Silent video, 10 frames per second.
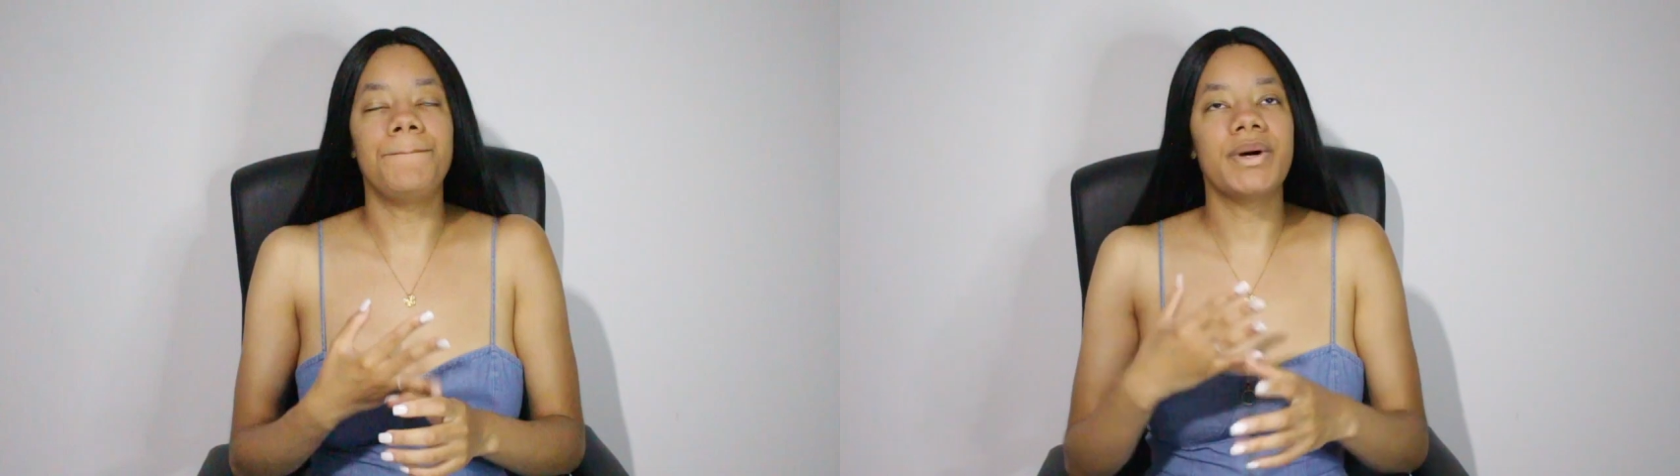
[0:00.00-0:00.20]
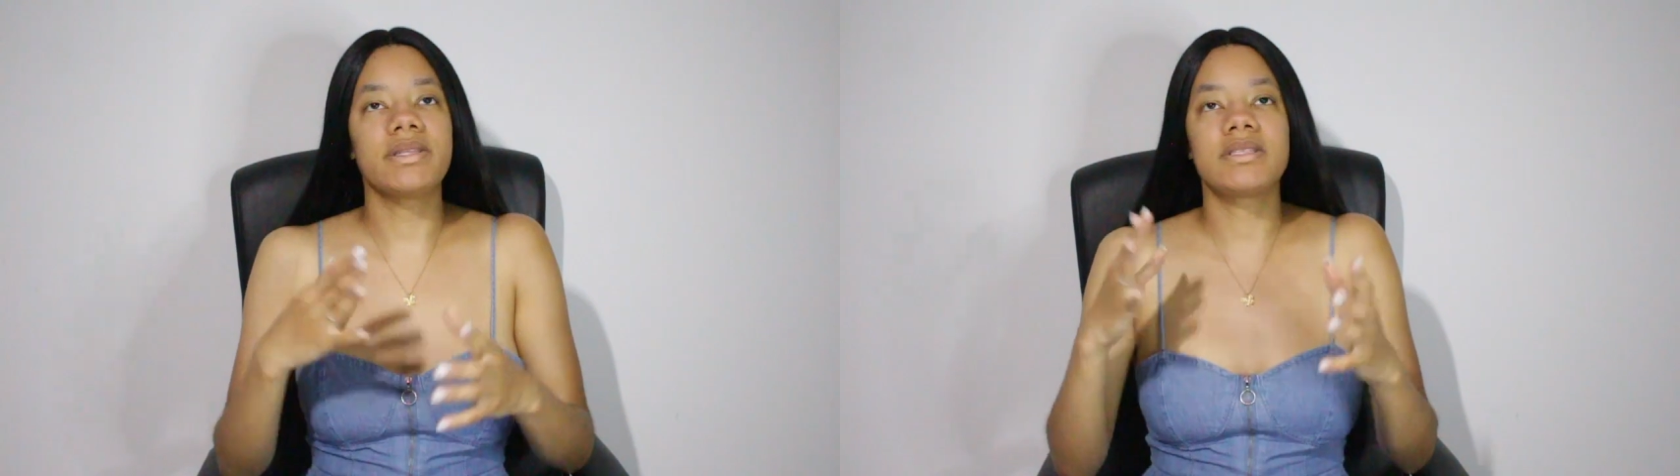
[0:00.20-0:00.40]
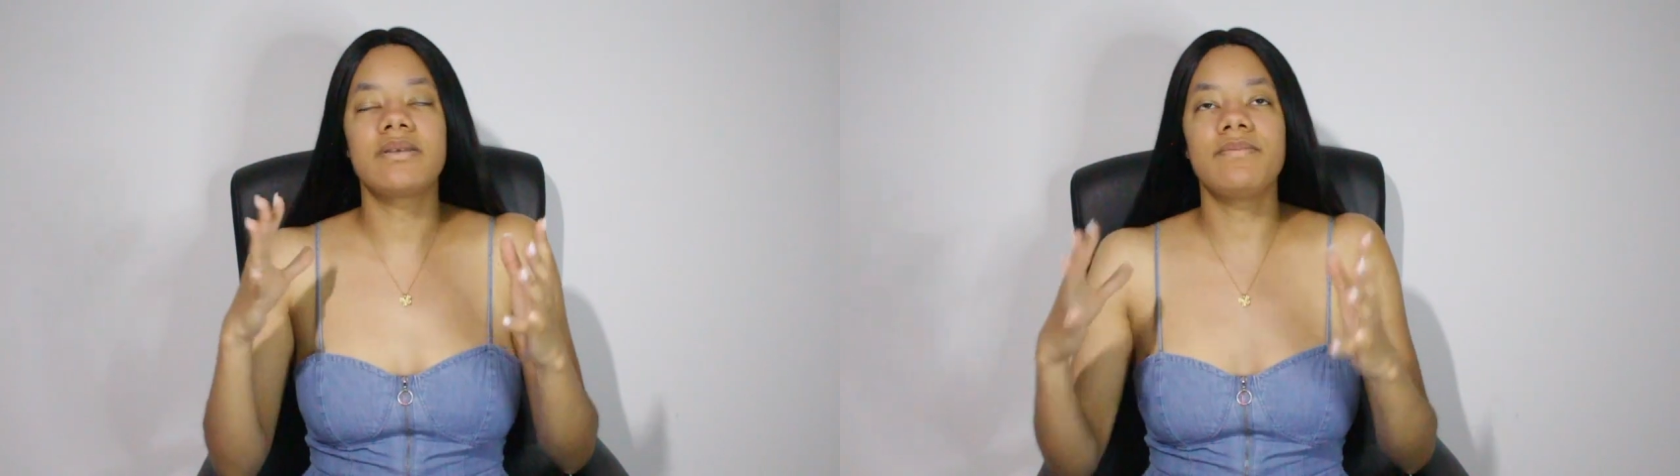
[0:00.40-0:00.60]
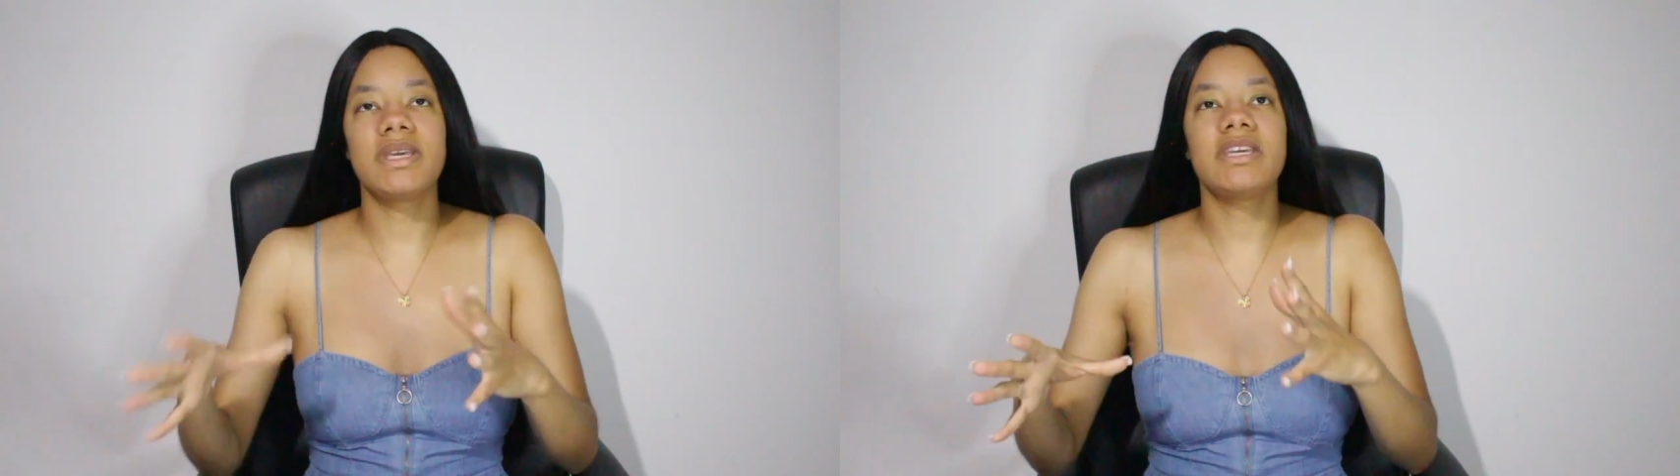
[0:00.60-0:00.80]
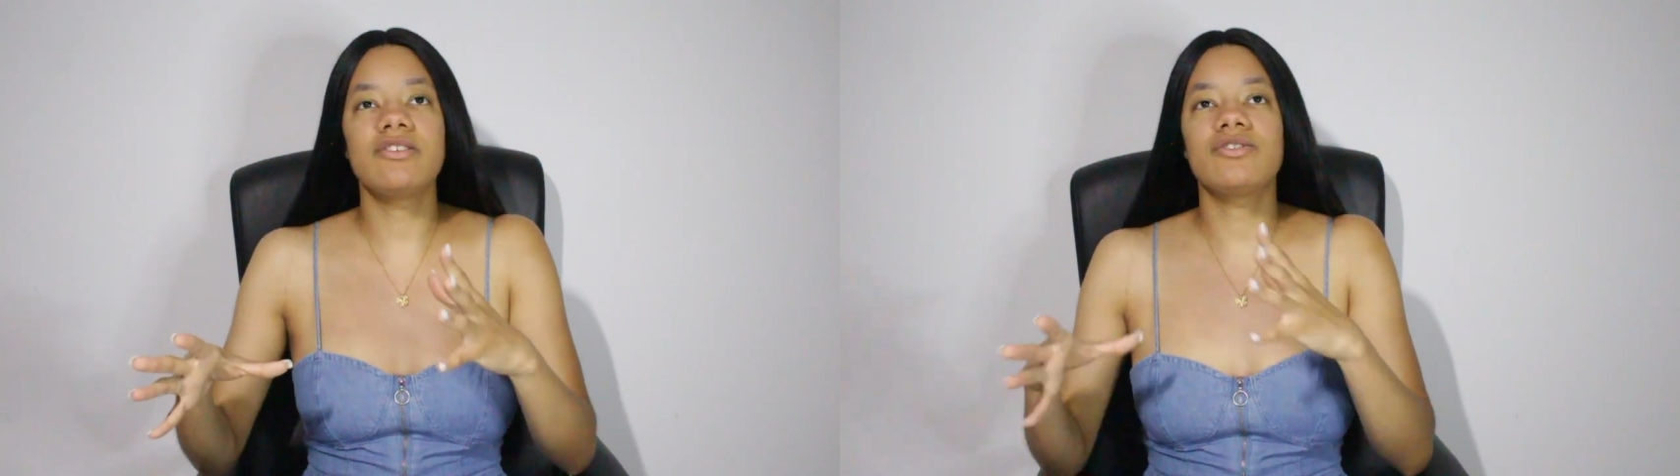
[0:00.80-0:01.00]
But to
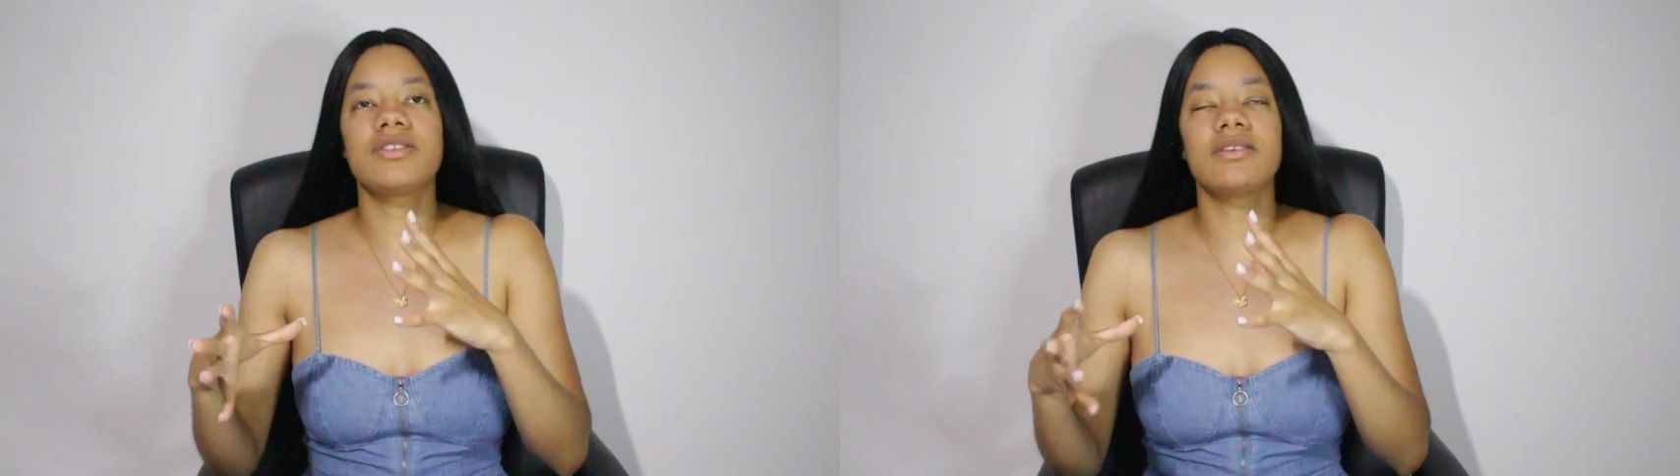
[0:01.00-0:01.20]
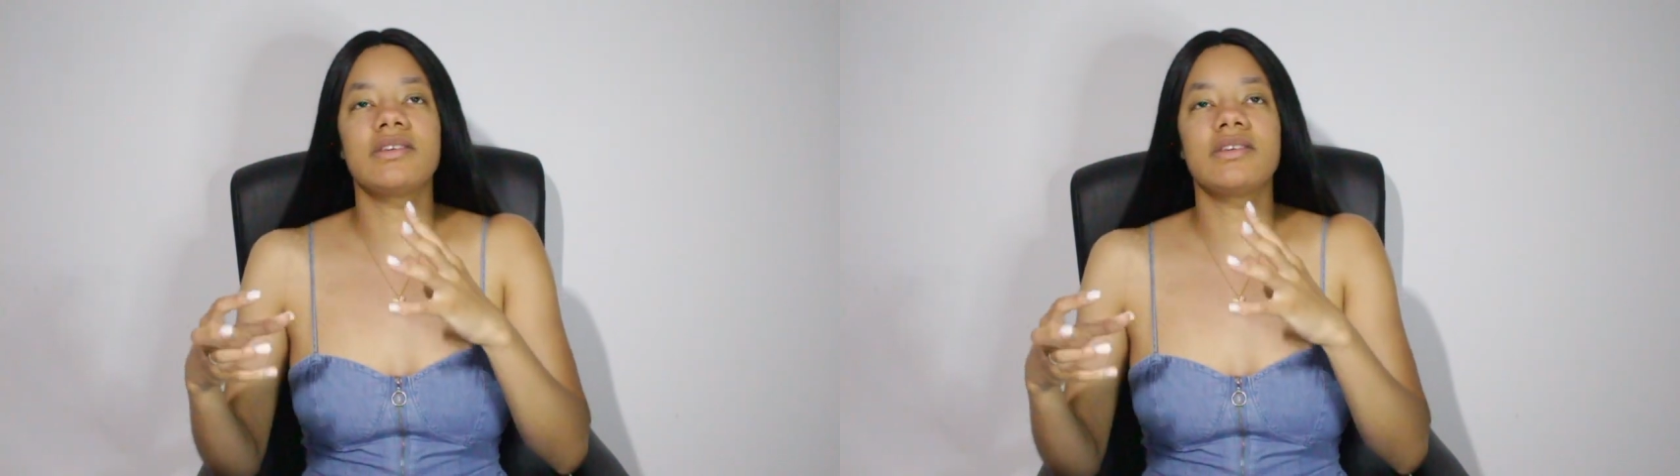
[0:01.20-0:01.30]
me, to